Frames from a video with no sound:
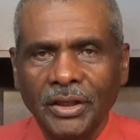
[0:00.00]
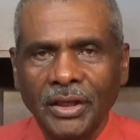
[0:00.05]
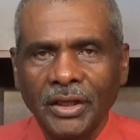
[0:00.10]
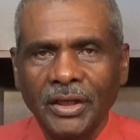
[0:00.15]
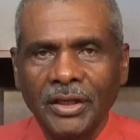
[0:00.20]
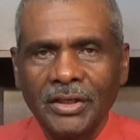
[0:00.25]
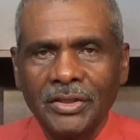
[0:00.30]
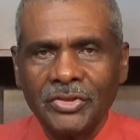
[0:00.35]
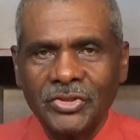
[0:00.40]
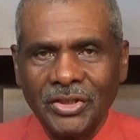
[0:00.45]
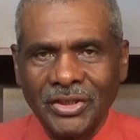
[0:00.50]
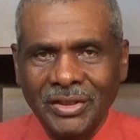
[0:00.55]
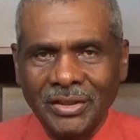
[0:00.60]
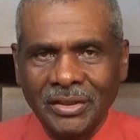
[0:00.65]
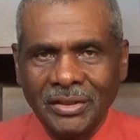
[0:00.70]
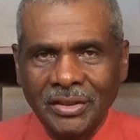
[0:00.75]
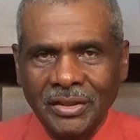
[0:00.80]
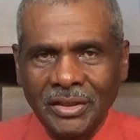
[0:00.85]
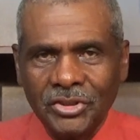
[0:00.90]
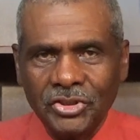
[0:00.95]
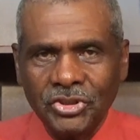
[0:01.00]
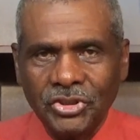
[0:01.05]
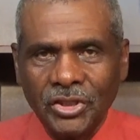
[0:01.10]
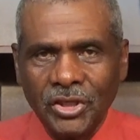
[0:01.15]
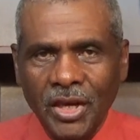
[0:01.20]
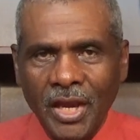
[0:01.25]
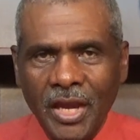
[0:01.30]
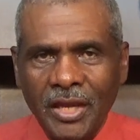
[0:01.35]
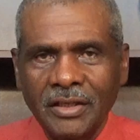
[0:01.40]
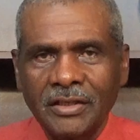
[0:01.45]
is
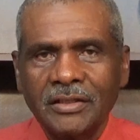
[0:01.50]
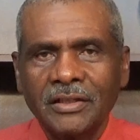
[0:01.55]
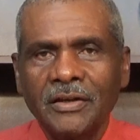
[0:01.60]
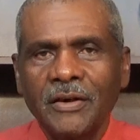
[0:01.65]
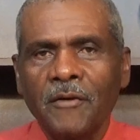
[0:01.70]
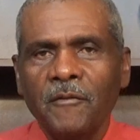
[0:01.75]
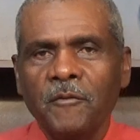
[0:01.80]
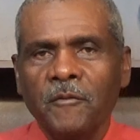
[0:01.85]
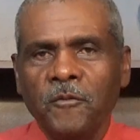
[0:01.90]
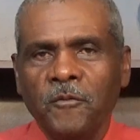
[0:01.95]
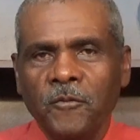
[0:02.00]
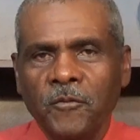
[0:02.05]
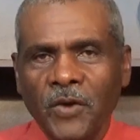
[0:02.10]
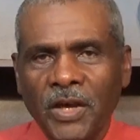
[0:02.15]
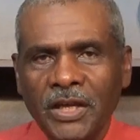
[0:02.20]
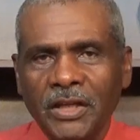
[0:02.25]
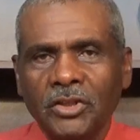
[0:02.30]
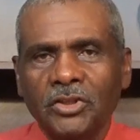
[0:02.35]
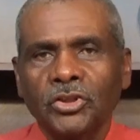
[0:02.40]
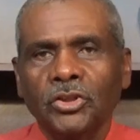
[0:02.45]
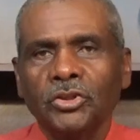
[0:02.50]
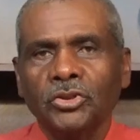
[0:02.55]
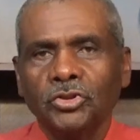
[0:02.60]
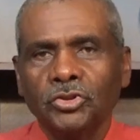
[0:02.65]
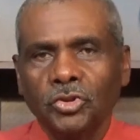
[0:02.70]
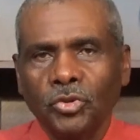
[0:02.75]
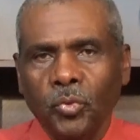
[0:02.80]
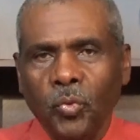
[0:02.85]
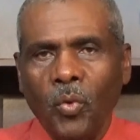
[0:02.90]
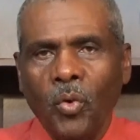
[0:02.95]
initiate faith
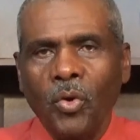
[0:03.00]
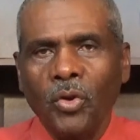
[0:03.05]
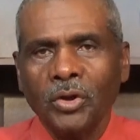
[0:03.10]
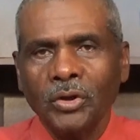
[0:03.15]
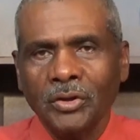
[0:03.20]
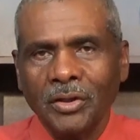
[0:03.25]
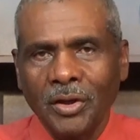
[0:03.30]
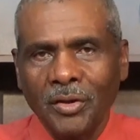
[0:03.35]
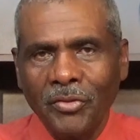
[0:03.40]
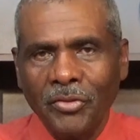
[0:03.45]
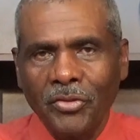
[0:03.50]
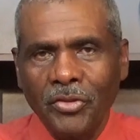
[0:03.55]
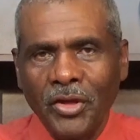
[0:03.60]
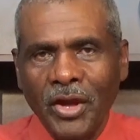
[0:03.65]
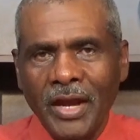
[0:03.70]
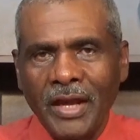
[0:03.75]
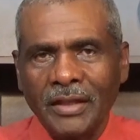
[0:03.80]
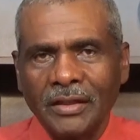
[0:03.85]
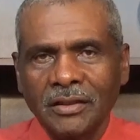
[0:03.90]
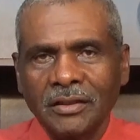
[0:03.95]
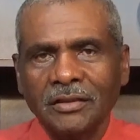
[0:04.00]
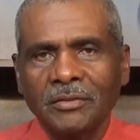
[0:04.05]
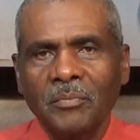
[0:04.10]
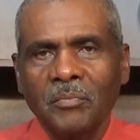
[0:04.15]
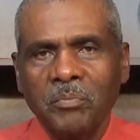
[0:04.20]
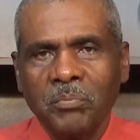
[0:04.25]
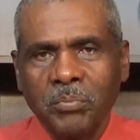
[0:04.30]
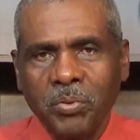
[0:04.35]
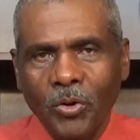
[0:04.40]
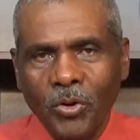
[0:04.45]
toward that
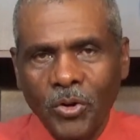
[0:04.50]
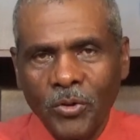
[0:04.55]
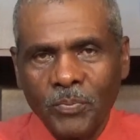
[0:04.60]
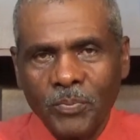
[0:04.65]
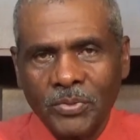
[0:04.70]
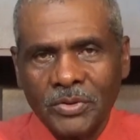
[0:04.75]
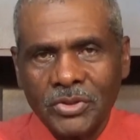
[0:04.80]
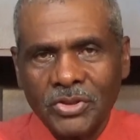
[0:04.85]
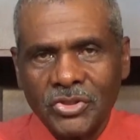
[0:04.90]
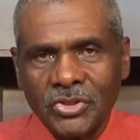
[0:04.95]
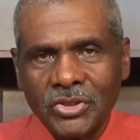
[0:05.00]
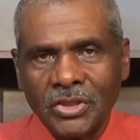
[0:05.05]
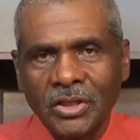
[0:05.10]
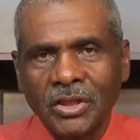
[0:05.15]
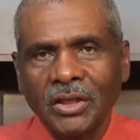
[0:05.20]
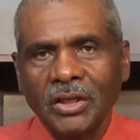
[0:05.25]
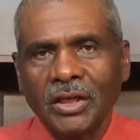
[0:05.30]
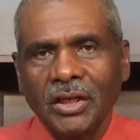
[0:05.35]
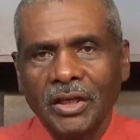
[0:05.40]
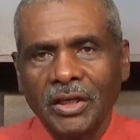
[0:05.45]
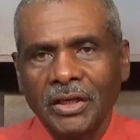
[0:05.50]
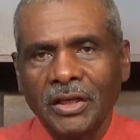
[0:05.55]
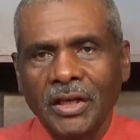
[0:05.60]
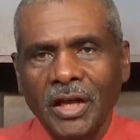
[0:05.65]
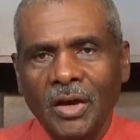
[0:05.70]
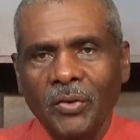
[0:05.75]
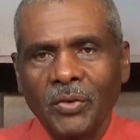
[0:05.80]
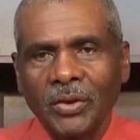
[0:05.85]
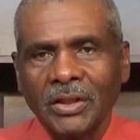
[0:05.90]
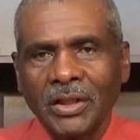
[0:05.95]
purpose in
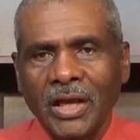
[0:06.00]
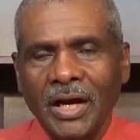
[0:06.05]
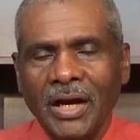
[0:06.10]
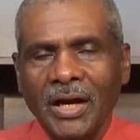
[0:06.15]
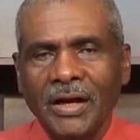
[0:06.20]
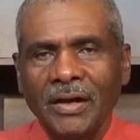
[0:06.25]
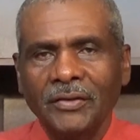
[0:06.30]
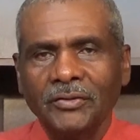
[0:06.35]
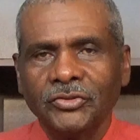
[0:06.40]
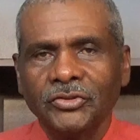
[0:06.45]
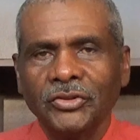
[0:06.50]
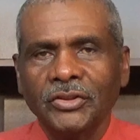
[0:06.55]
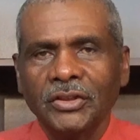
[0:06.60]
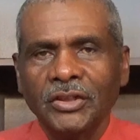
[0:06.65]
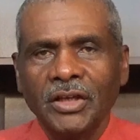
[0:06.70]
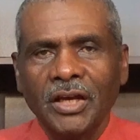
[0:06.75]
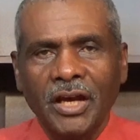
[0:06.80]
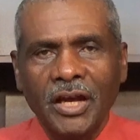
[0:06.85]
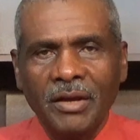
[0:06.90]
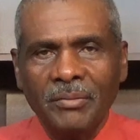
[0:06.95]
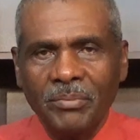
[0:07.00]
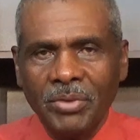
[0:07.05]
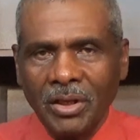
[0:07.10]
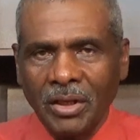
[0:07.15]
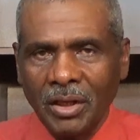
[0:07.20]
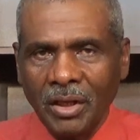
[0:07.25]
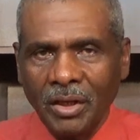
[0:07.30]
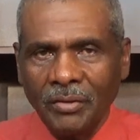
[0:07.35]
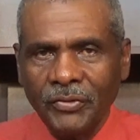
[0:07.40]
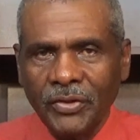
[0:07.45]
our lives. And
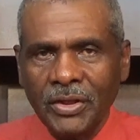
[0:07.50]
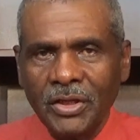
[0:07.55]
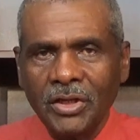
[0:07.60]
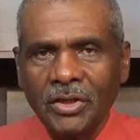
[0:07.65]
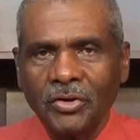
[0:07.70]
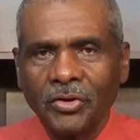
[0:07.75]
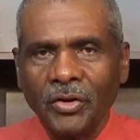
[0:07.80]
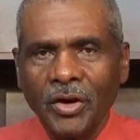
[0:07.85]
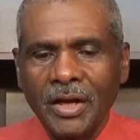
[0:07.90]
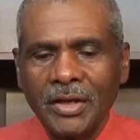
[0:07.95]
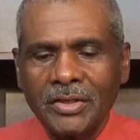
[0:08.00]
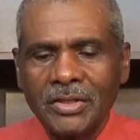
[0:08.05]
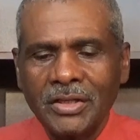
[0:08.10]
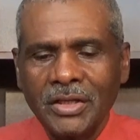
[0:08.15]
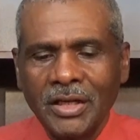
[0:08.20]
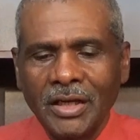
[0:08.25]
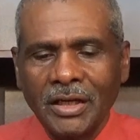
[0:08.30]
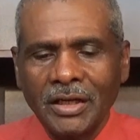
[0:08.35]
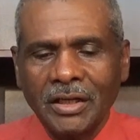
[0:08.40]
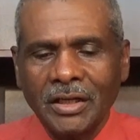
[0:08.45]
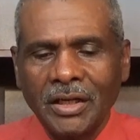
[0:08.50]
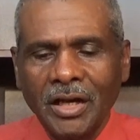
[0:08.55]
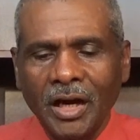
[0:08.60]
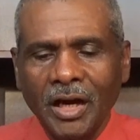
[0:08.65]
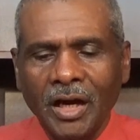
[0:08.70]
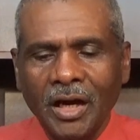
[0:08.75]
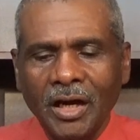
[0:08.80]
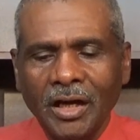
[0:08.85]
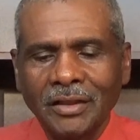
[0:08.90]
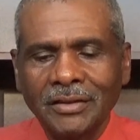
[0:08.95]
beloved in Christ,
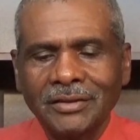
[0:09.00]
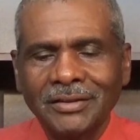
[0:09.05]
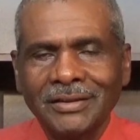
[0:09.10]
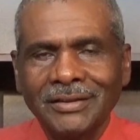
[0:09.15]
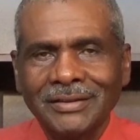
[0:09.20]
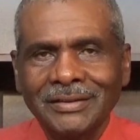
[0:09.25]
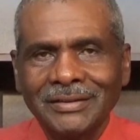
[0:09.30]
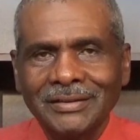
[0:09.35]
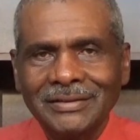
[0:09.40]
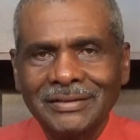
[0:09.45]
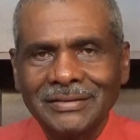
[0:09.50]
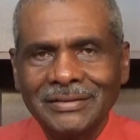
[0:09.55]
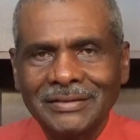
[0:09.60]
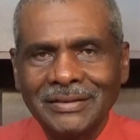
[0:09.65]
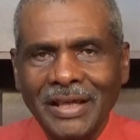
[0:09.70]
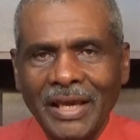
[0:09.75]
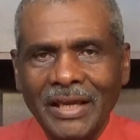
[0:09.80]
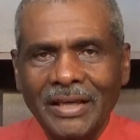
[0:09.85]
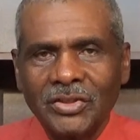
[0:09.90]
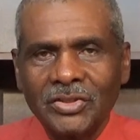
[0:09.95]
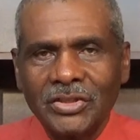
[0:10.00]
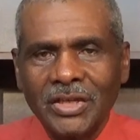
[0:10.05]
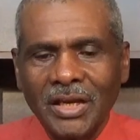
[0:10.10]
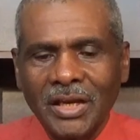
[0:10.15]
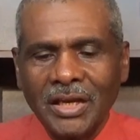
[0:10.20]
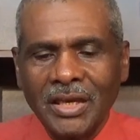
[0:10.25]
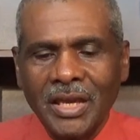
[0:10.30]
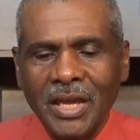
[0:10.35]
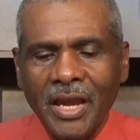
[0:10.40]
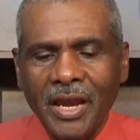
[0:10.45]
God takes
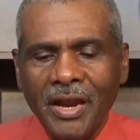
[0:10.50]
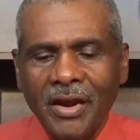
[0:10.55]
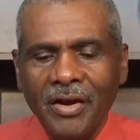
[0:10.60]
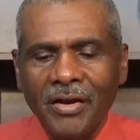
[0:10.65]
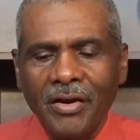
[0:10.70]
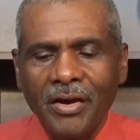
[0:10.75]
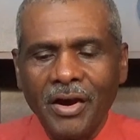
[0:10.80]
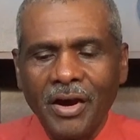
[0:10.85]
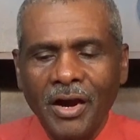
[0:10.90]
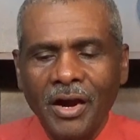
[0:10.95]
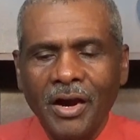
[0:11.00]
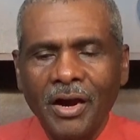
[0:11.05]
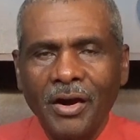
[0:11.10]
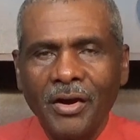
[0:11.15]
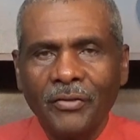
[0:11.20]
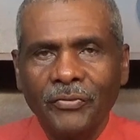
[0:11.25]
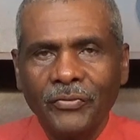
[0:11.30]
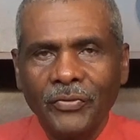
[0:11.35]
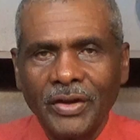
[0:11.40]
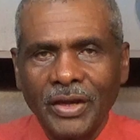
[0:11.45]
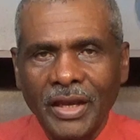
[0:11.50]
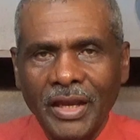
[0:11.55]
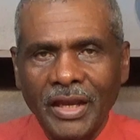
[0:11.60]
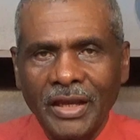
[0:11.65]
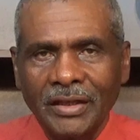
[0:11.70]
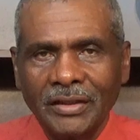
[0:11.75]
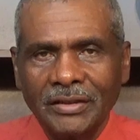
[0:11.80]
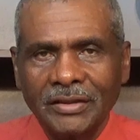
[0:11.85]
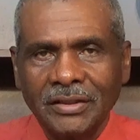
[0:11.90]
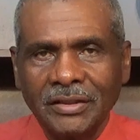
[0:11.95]
care of
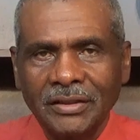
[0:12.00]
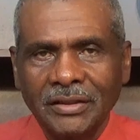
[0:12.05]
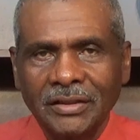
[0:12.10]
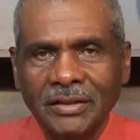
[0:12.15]
it